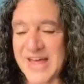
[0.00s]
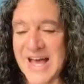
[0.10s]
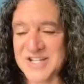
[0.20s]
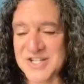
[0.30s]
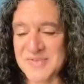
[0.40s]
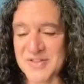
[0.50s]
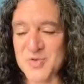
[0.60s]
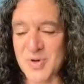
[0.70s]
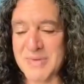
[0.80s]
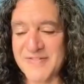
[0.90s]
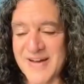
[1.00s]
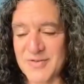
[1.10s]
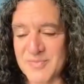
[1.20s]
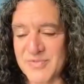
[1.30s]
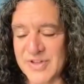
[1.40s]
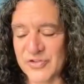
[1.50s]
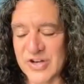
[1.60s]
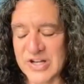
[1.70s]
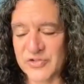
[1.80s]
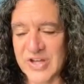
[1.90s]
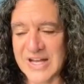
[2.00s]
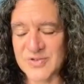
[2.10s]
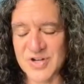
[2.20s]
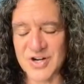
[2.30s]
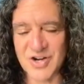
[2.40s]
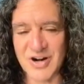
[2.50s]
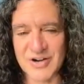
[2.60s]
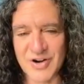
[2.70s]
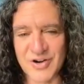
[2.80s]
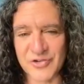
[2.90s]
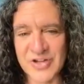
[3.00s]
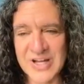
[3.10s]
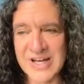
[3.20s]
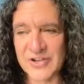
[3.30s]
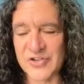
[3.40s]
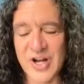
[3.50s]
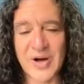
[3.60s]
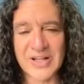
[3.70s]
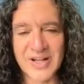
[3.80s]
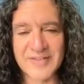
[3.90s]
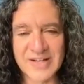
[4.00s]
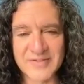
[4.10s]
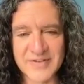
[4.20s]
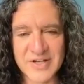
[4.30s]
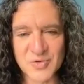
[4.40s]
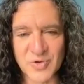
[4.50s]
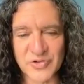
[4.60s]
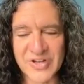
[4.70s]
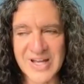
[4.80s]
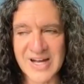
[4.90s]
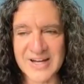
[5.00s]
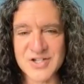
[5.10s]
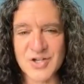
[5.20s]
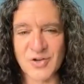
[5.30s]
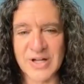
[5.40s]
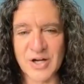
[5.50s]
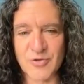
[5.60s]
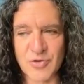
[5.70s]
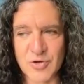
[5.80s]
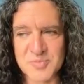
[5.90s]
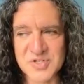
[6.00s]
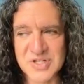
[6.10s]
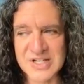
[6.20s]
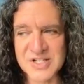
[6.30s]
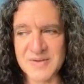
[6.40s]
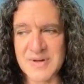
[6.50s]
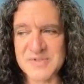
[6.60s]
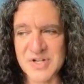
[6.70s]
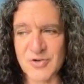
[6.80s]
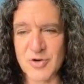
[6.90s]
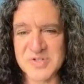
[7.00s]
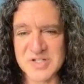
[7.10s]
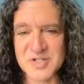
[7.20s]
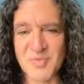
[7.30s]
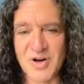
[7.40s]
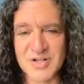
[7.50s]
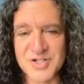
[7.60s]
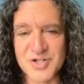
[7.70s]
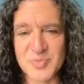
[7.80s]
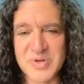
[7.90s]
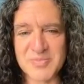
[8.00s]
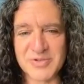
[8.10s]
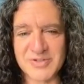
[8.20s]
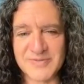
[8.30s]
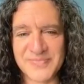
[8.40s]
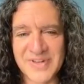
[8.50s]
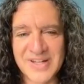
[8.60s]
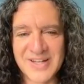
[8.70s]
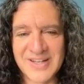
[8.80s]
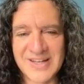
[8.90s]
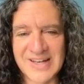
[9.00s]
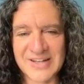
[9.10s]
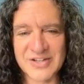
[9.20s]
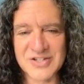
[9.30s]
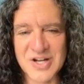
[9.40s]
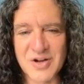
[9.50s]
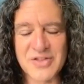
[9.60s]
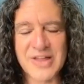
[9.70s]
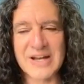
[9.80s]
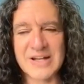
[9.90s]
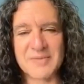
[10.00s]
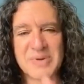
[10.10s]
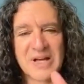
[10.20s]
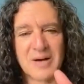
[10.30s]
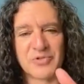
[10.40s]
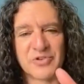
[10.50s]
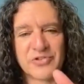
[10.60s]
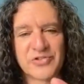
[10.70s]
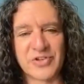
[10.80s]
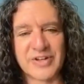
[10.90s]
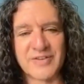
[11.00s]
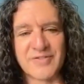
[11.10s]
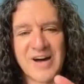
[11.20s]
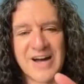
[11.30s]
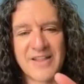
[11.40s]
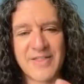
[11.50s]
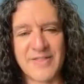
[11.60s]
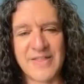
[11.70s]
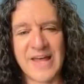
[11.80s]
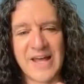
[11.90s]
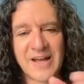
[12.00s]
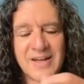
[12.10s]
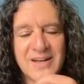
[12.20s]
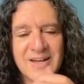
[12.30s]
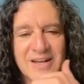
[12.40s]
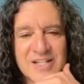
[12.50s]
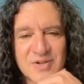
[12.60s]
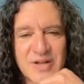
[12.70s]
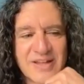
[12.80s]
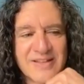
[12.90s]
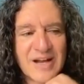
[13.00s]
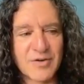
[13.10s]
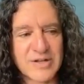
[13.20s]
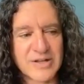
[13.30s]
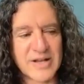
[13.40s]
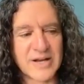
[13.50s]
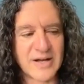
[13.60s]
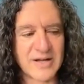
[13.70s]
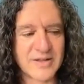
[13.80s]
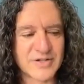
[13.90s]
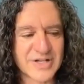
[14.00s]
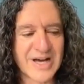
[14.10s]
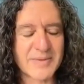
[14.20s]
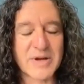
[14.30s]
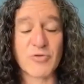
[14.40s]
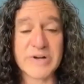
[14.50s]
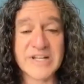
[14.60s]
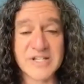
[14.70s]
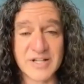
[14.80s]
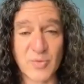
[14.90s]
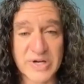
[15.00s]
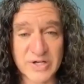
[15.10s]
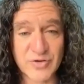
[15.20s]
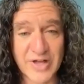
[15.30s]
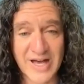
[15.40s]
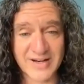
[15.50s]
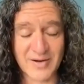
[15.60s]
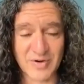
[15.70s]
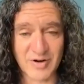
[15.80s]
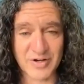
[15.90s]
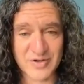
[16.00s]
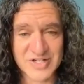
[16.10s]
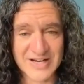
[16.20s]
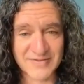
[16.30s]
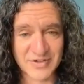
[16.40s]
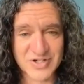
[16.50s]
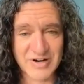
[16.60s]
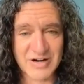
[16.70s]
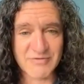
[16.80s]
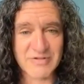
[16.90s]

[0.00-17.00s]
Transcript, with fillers: they had something that was one of my favorite things that he said. He was on Charlie Rose. He said, you know, I love individuals. I just don't like groups. And sometimes a group is as small as two people. Mm-hmm. And because, you know, then it becomes a solidified thing. And so I think that, that uh, there's got to be a reason that we do that. And I would argue it's an evolutionary